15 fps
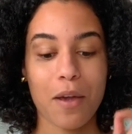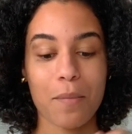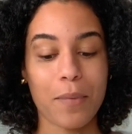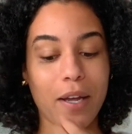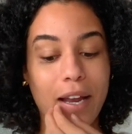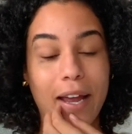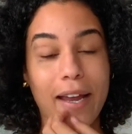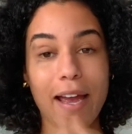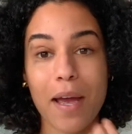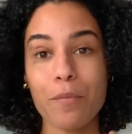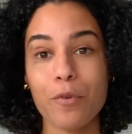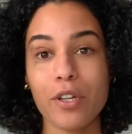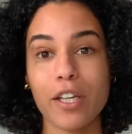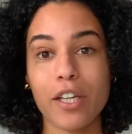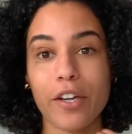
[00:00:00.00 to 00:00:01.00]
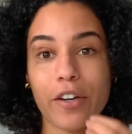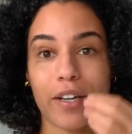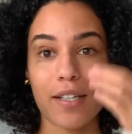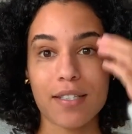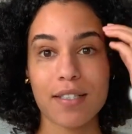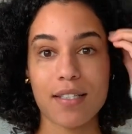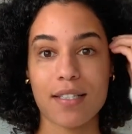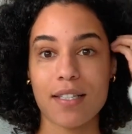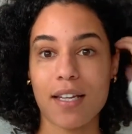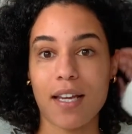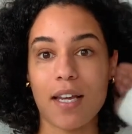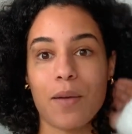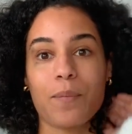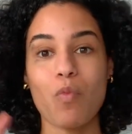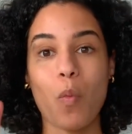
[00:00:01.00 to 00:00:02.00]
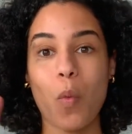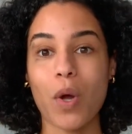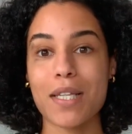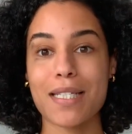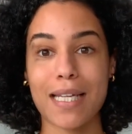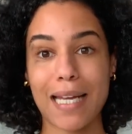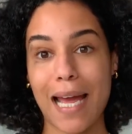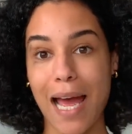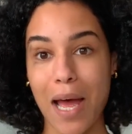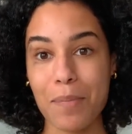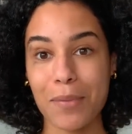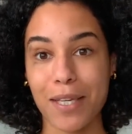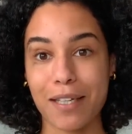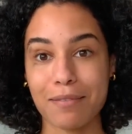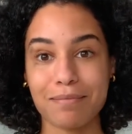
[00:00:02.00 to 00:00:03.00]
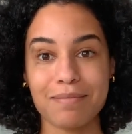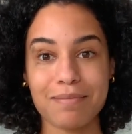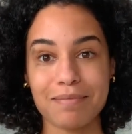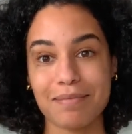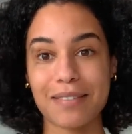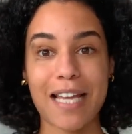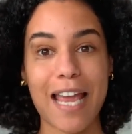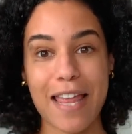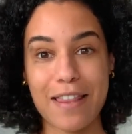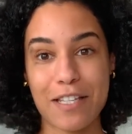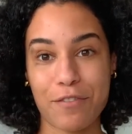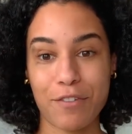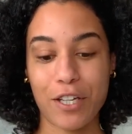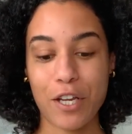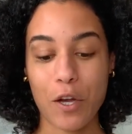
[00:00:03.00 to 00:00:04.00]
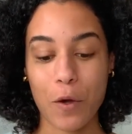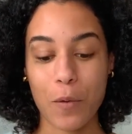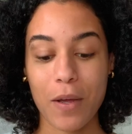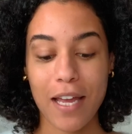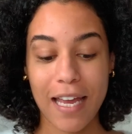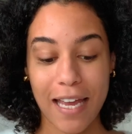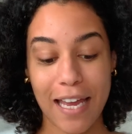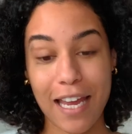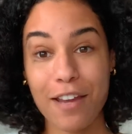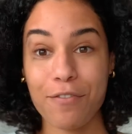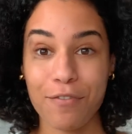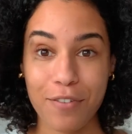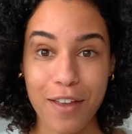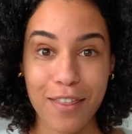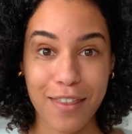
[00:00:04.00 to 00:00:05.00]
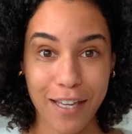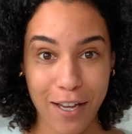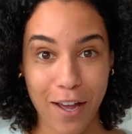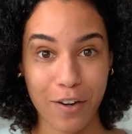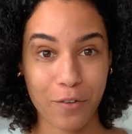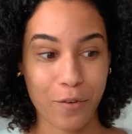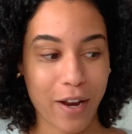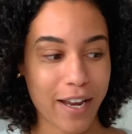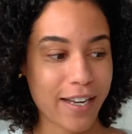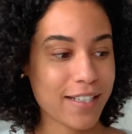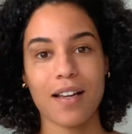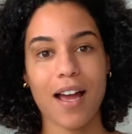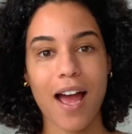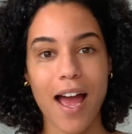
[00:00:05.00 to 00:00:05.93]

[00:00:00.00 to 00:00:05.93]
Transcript: But I am really curious to see what's gonna happen in this video if they got it right.